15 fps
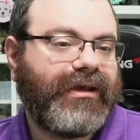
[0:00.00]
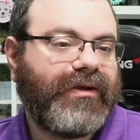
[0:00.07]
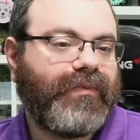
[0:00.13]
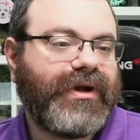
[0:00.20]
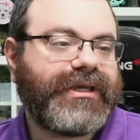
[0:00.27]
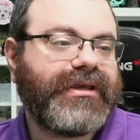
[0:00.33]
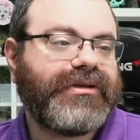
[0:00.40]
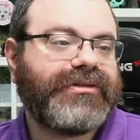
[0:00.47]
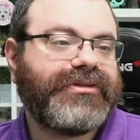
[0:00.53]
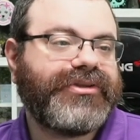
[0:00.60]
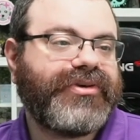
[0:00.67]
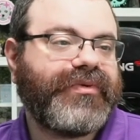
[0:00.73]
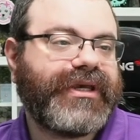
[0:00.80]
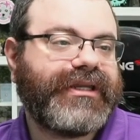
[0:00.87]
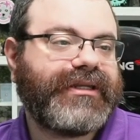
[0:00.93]
What can clue
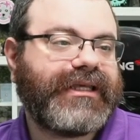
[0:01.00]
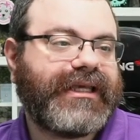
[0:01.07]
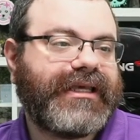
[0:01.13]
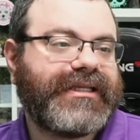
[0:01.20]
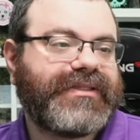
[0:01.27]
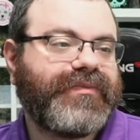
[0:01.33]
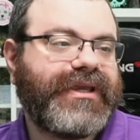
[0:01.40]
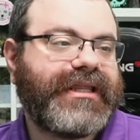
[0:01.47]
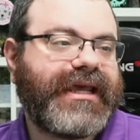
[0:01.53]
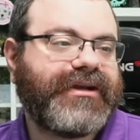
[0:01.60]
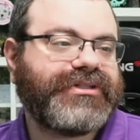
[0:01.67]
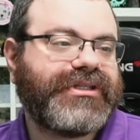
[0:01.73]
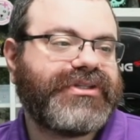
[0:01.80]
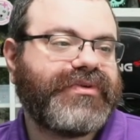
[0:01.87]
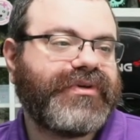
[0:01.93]
you in is we can
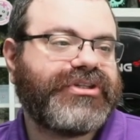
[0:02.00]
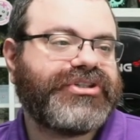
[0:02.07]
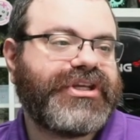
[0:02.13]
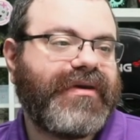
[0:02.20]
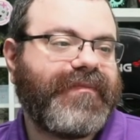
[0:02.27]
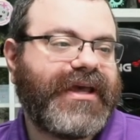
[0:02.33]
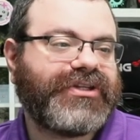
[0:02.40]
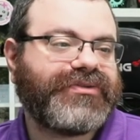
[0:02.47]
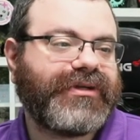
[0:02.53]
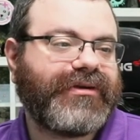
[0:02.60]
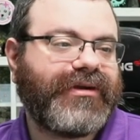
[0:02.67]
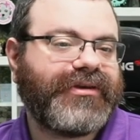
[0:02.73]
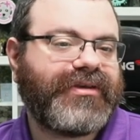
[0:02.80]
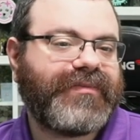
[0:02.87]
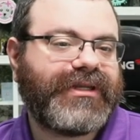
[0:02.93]
actually do a geometric
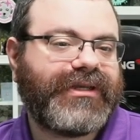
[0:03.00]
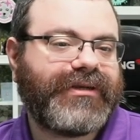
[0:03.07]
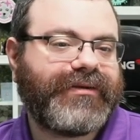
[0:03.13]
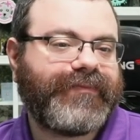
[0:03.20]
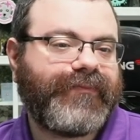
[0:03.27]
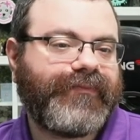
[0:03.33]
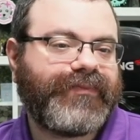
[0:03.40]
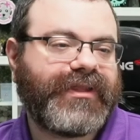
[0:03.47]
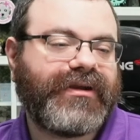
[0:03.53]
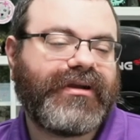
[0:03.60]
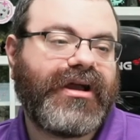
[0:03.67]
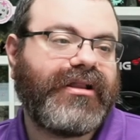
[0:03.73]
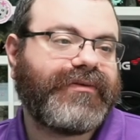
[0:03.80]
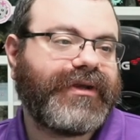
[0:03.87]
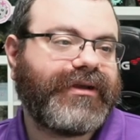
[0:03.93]
argument here, a
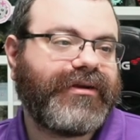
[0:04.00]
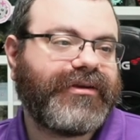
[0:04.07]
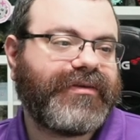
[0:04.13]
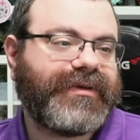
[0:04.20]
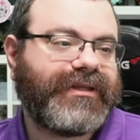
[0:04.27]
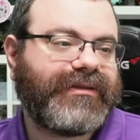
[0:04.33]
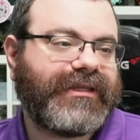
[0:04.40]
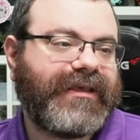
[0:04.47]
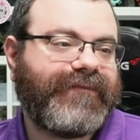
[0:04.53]
coloring argument.